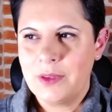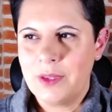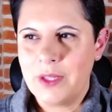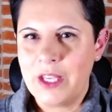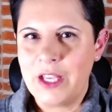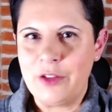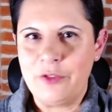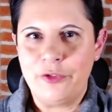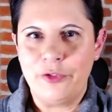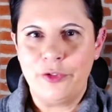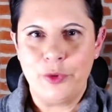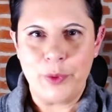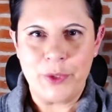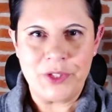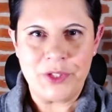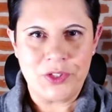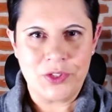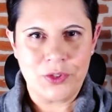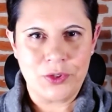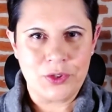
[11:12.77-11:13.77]

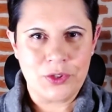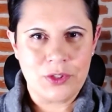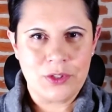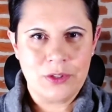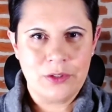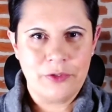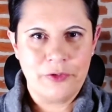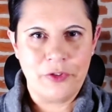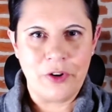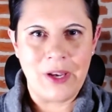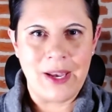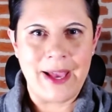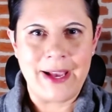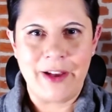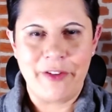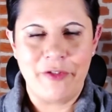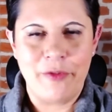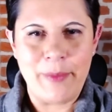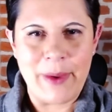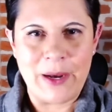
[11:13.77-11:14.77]
influencers, for lack
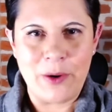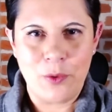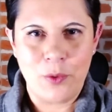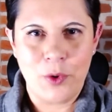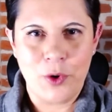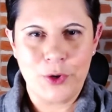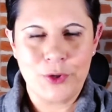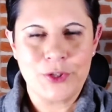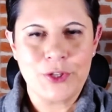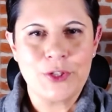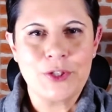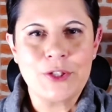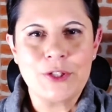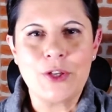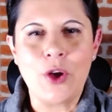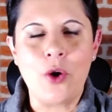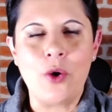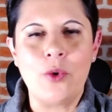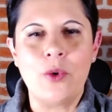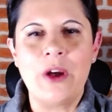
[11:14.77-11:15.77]
of a better word.
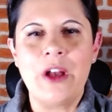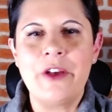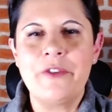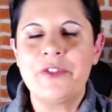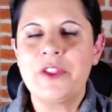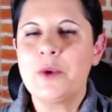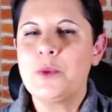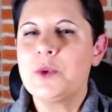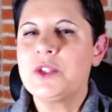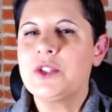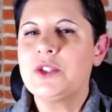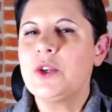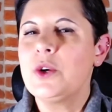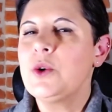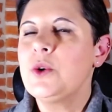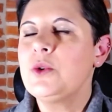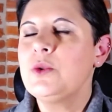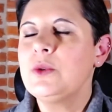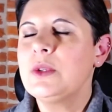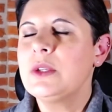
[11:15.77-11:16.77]
So if there was
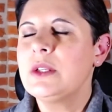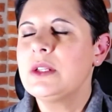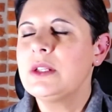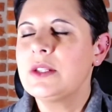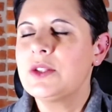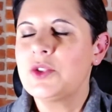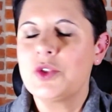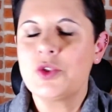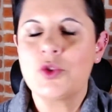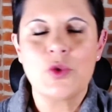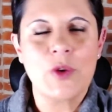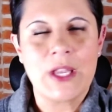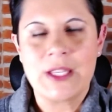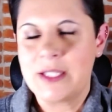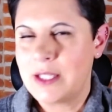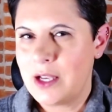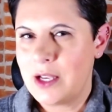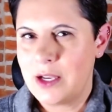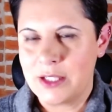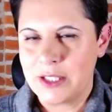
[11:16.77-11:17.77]
no
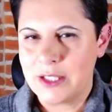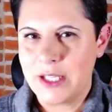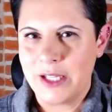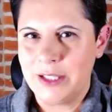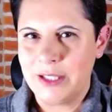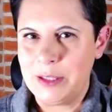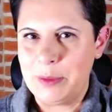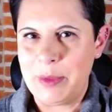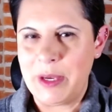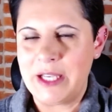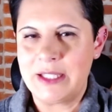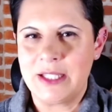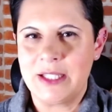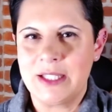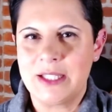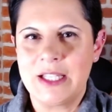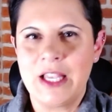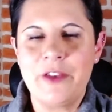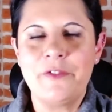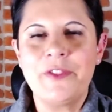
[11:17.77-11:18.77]
stress on a daily
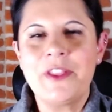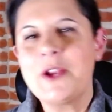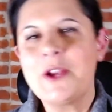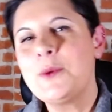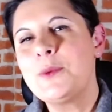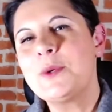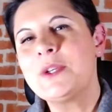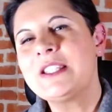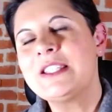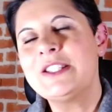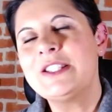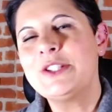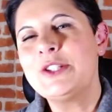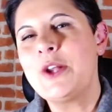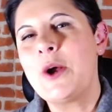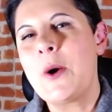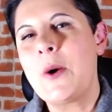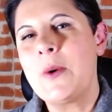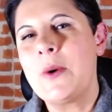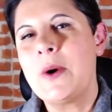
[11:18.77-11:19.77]
basis, if there was
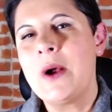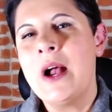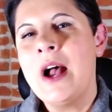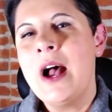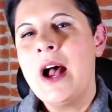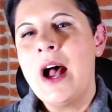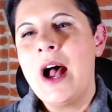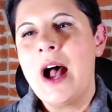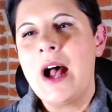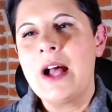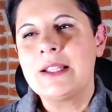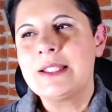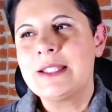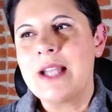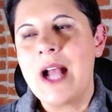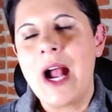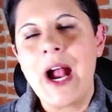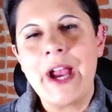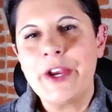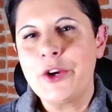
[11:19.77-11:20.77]
no
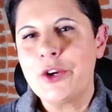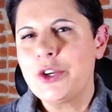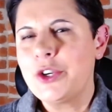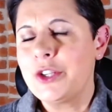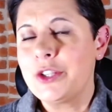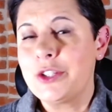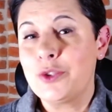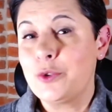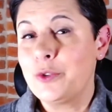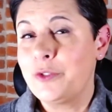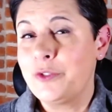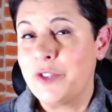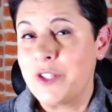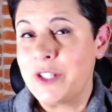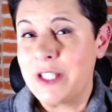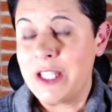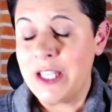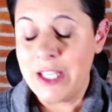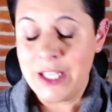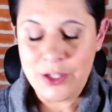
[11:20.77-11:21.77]
tiredness or
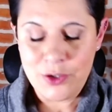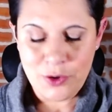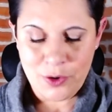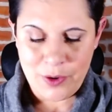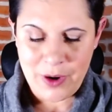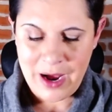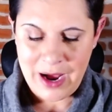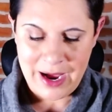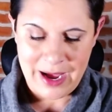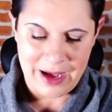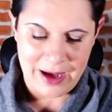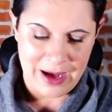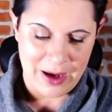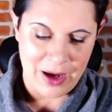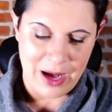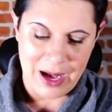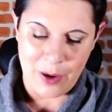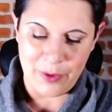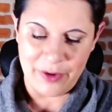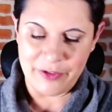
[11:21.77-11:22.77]
fatigue, or
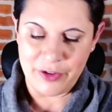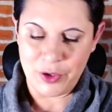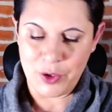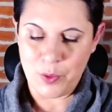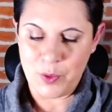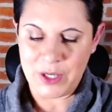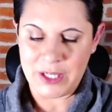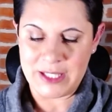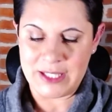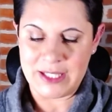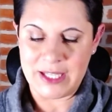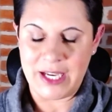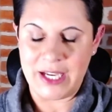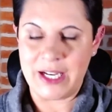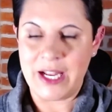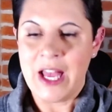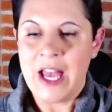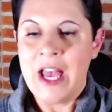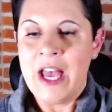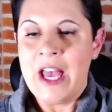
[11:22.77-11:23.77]
however you want to say
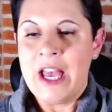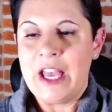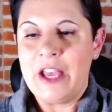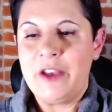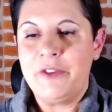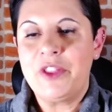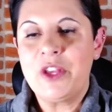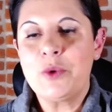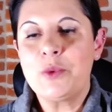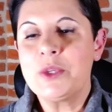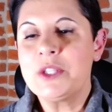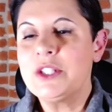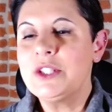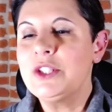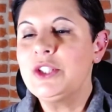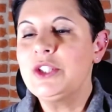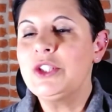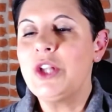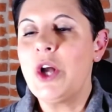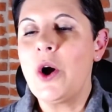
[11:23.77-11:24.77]
it, if there was
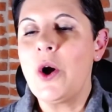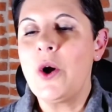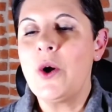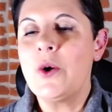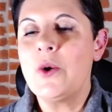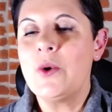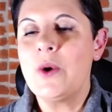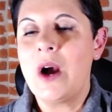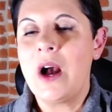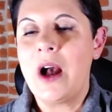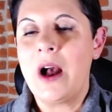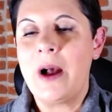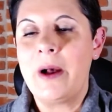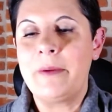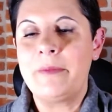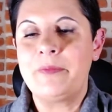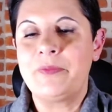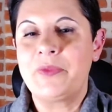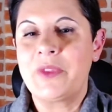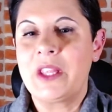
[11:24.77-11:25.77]
no
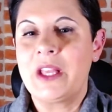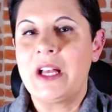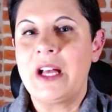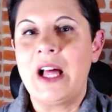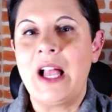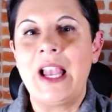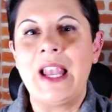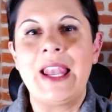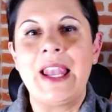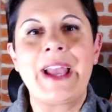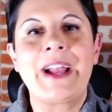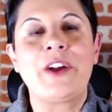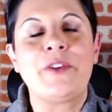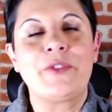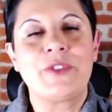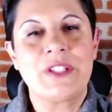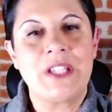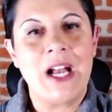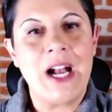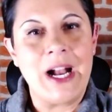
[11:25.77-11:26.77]
lack
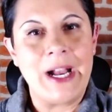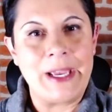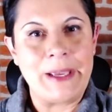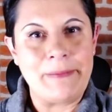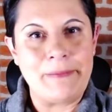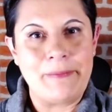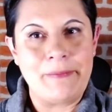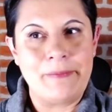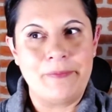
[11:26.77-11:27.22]
of time,